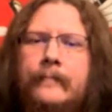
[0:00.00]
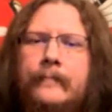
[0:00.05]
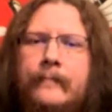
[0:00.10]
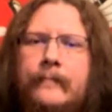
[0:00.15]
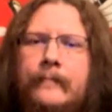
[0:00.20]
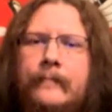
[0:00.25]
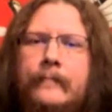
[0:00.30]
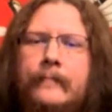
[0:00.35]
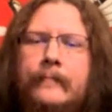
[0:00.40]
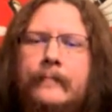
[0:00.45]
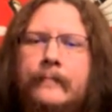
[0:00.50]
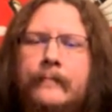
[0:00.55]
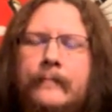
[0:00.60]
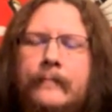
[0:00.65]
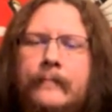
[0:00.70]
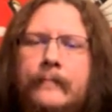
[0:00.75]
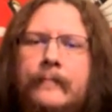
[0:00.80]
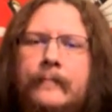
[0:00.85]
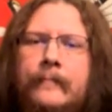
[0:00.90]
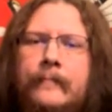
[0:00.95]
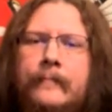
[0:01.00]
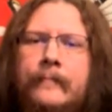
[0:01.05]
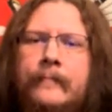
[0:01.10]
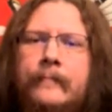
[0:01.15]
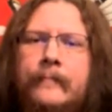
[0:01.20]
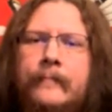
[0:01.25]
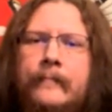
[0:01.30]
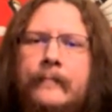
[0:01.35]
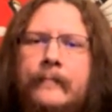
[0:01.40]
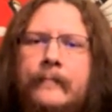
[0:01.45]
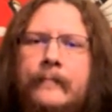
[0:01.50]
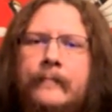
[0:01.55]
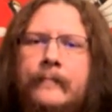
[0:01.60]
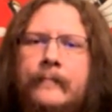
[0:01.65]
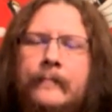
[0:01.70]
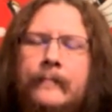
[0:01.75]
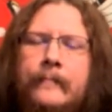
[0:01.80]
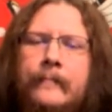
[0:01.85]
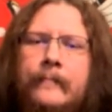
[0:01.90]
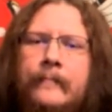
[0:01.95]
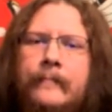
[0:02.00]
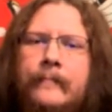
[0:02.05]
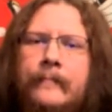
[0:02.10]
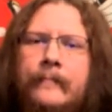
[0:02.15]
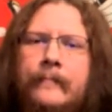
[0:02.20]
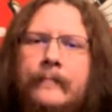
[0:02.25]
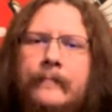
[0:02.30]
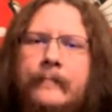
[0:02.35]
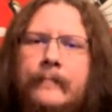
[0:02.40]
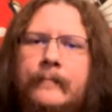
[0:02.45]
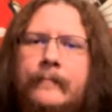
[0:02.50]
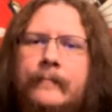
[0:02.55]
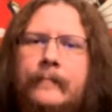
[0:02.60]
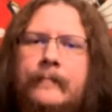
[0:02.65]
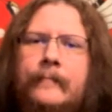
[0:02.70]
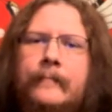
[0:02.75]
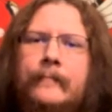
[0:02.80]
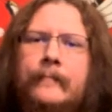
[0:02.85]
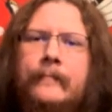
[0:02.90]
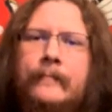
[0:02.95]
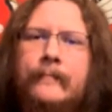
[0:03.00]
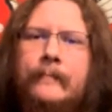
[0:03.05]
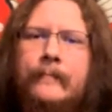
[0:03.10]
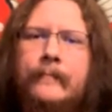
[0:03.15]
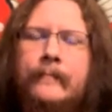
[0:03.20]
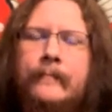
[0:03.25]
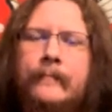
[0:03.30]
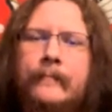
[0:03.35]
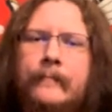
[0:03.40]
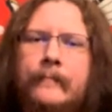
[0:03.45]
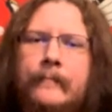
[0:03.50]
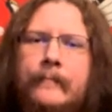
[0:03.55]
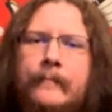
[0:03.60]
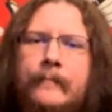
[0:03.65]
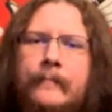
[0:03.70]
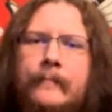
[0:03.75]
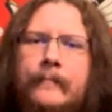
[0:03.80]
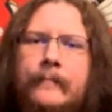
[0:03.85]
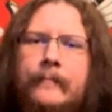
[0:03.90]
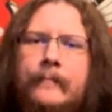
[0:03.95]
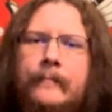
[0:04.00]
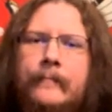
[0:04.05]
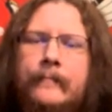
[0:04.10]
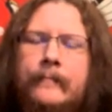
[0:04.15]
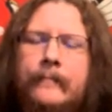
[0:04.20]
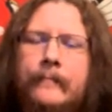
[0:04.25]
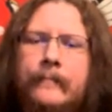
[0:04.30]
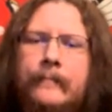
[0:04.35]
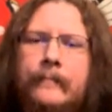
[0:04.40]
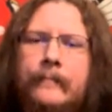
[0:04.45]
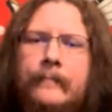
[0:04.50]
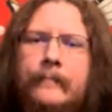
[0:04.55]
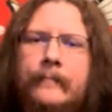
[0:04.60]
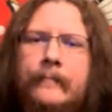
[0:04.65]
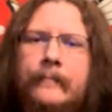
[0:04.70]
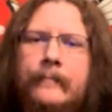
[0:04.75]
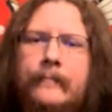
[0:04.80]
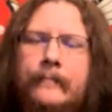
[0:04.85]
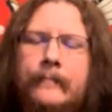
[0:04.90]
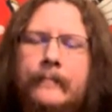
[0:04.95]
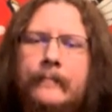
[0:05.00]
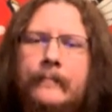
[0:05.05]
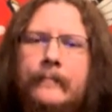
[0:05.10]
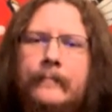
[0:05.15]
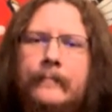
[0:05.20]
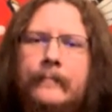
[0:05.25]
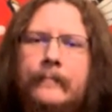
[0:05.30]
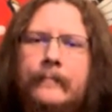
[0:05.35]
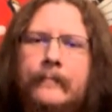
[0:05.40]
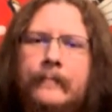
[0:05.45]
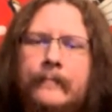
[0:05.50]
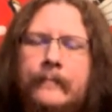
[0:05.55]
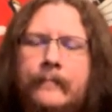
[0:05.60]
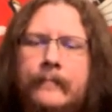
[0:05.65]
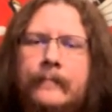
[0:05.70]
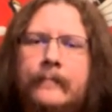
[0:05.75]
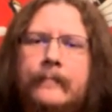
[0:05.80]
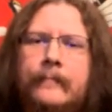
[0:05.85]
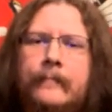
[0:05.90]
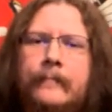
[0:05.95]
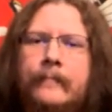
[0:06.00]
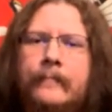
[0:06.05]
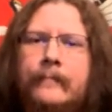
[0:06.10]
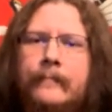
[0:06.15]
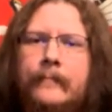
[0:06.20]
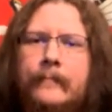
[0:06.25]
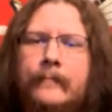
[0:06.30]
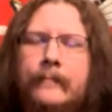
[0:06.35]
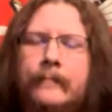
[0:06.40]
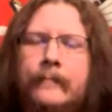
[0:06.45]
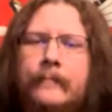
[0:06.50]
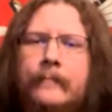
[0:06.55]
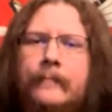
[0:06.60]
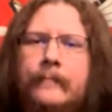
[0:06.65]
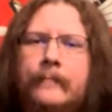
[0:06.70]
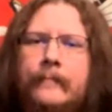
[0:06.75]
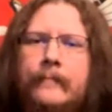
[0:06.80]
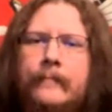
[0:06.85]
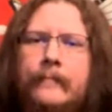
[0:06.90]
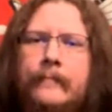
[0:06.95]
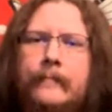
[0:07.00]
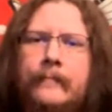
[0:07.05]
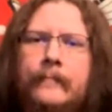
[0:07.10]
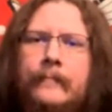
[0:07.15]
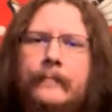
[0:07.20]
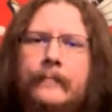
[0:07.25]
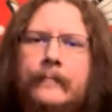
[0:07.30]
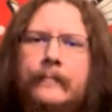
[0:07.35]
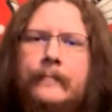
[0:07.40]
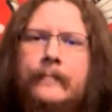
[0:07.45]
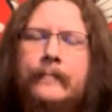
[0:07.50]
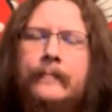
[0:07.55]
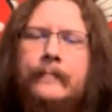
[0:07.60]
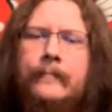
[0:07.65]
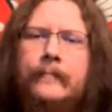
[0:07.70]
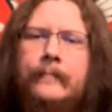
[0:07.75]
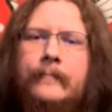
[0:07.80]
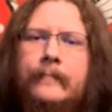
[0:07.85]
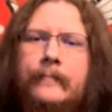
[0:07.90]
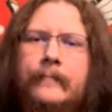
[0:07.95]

(not speaking)